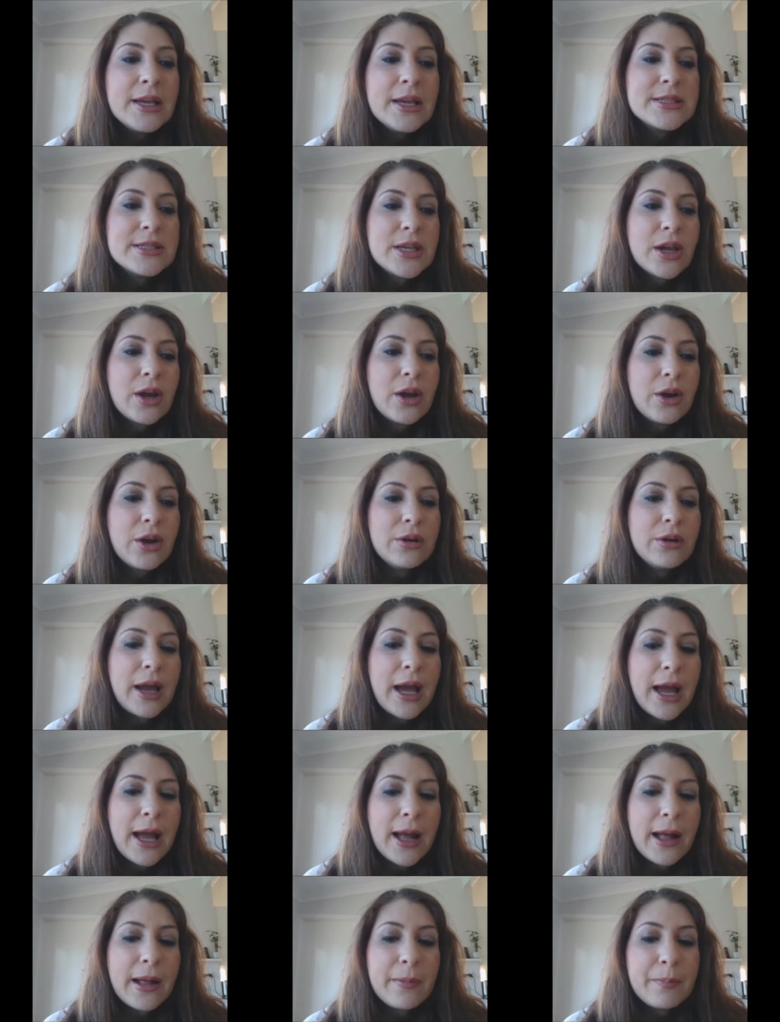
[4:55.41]
So
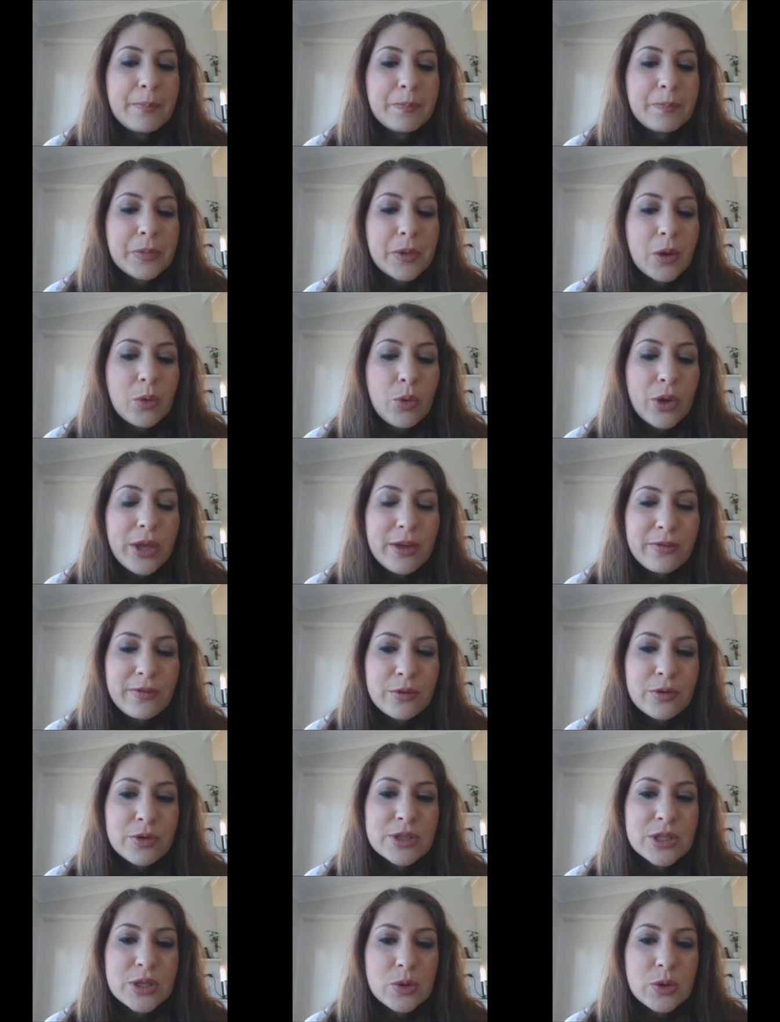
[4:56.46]
week
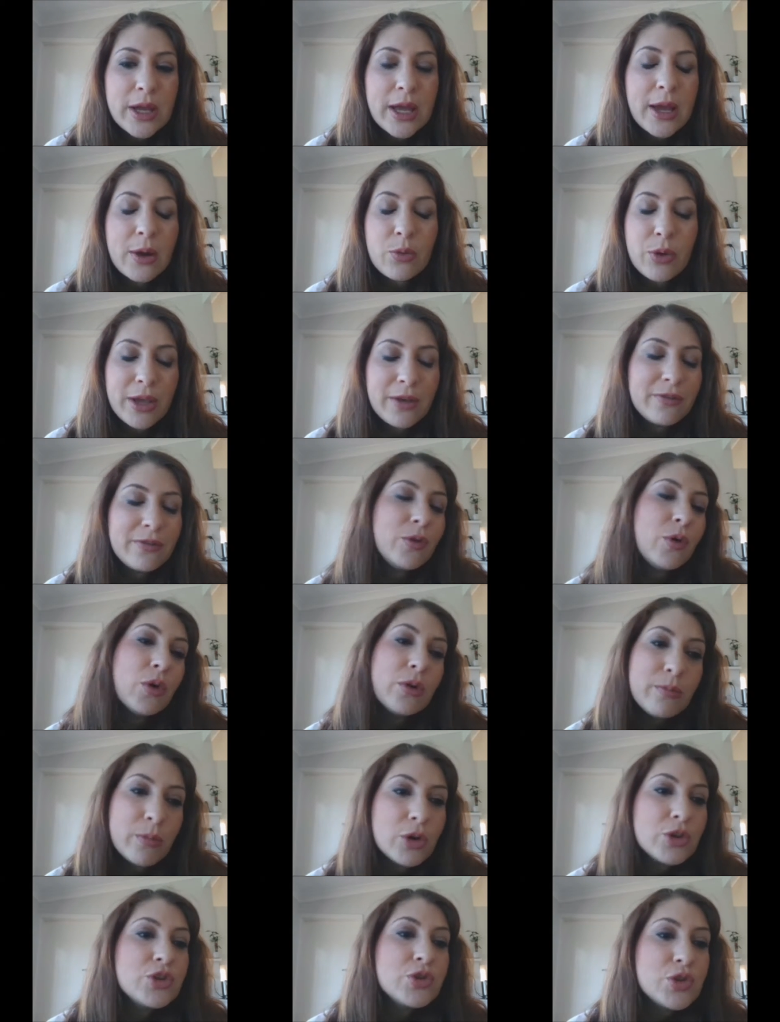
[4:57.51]
four
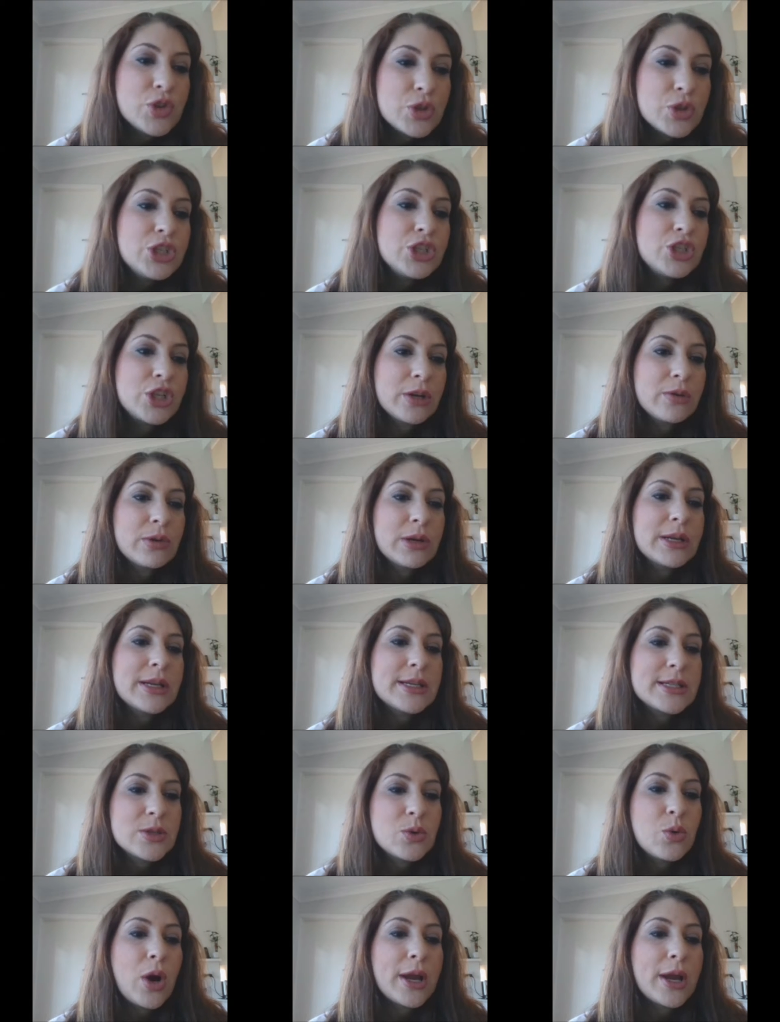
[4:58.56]
and module 2 generally
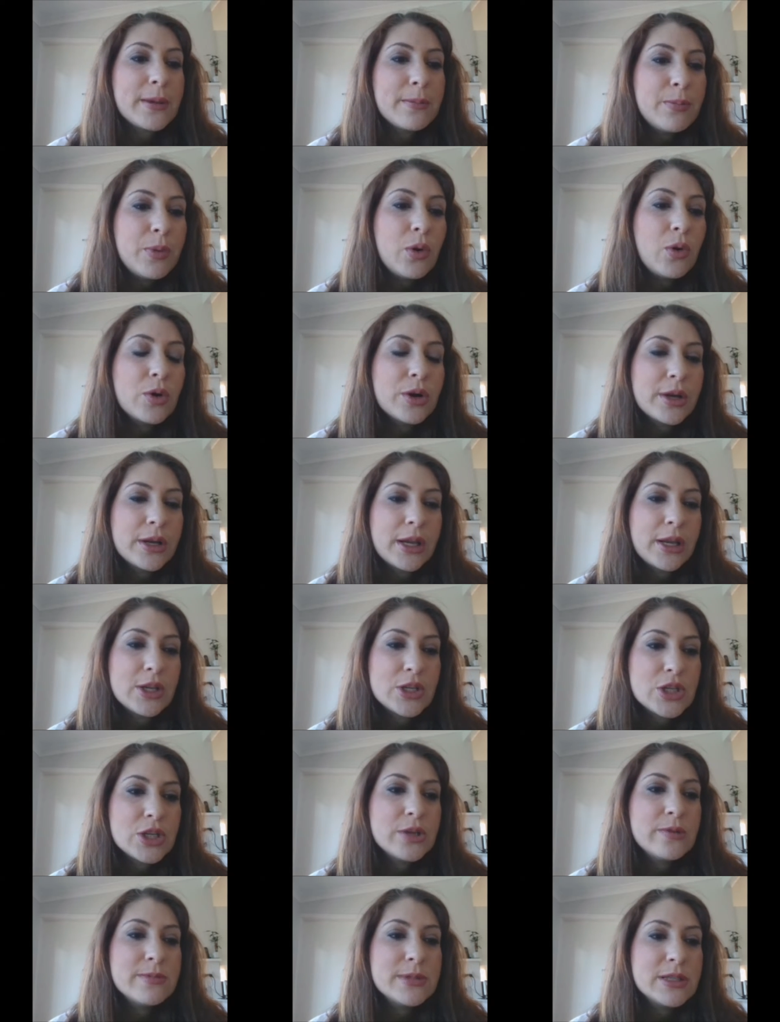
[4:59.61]
is quite important in
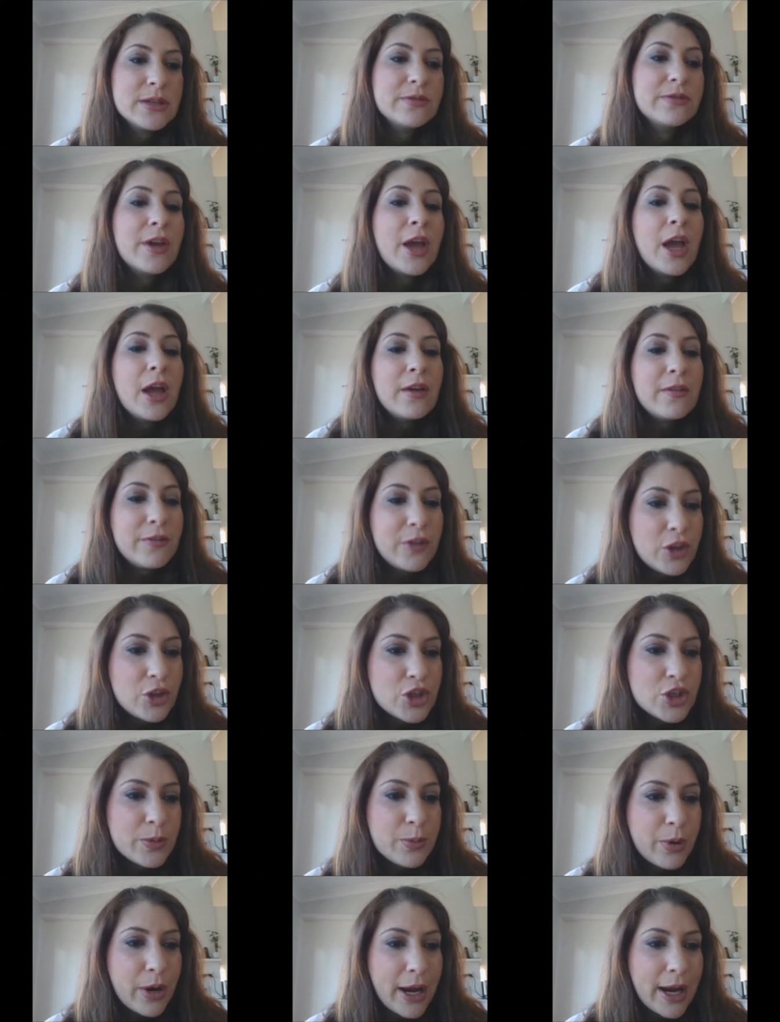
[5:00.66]
terms of
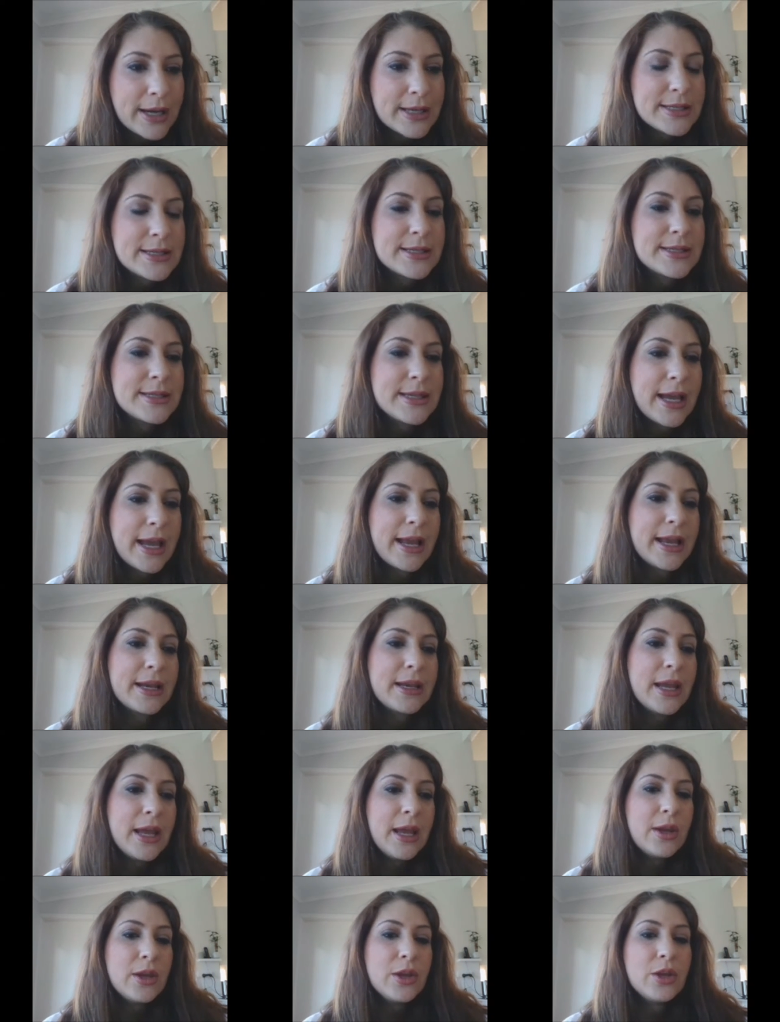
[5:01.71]
future practice
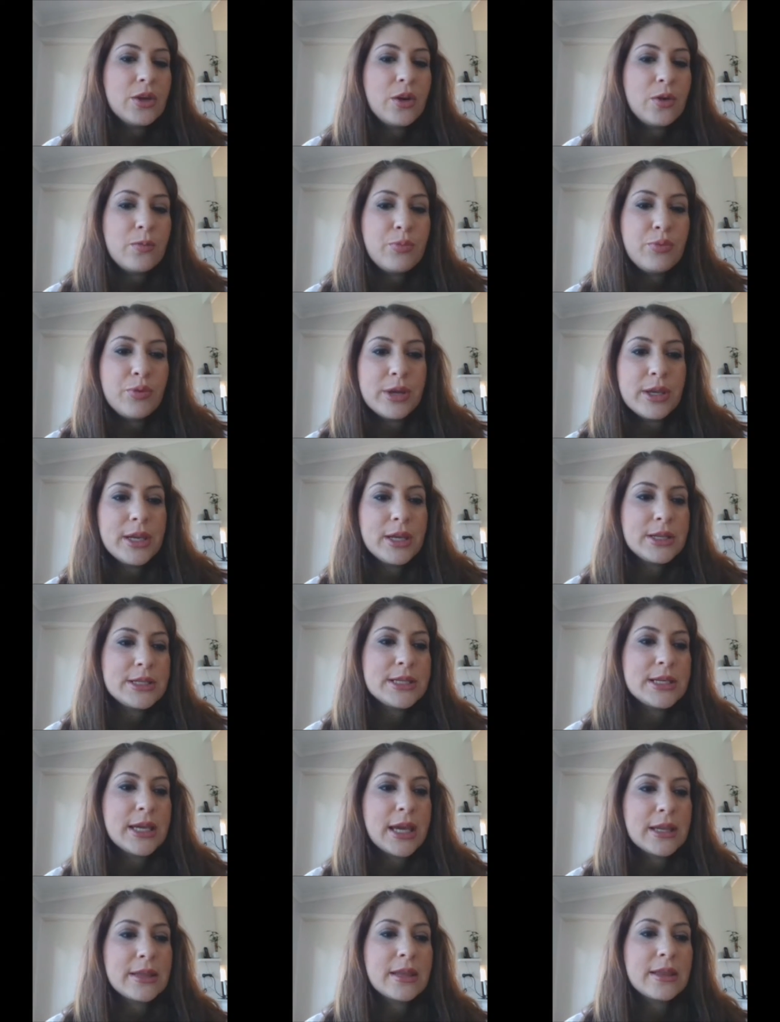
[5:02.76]
and, bringing
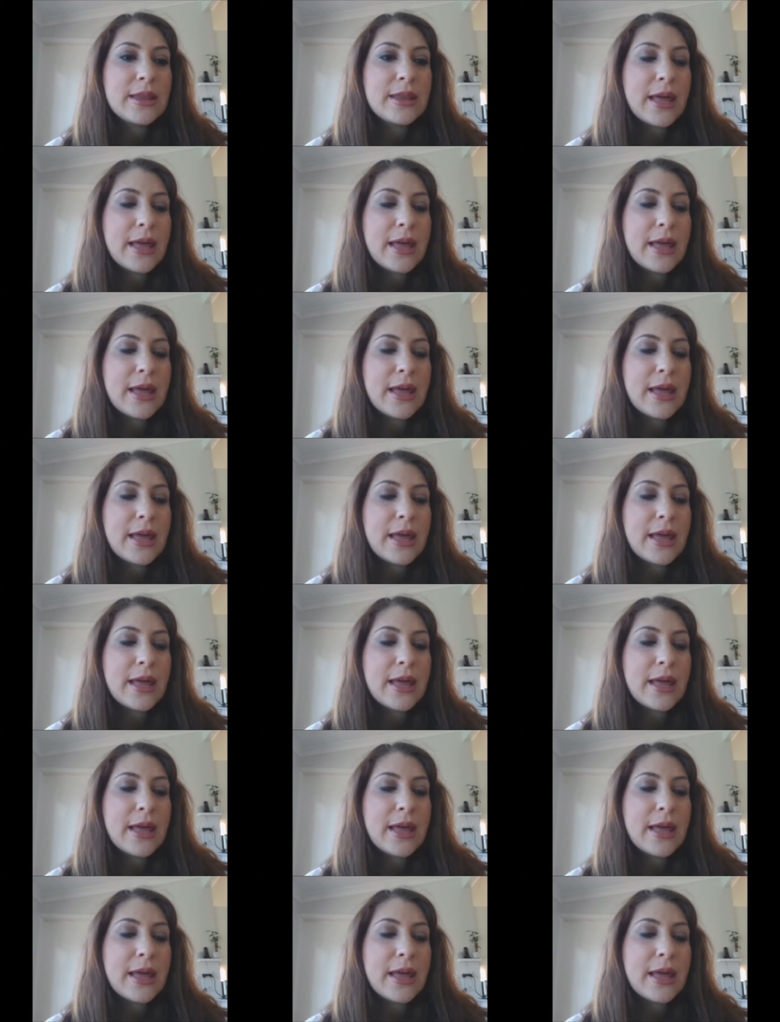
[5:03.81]
together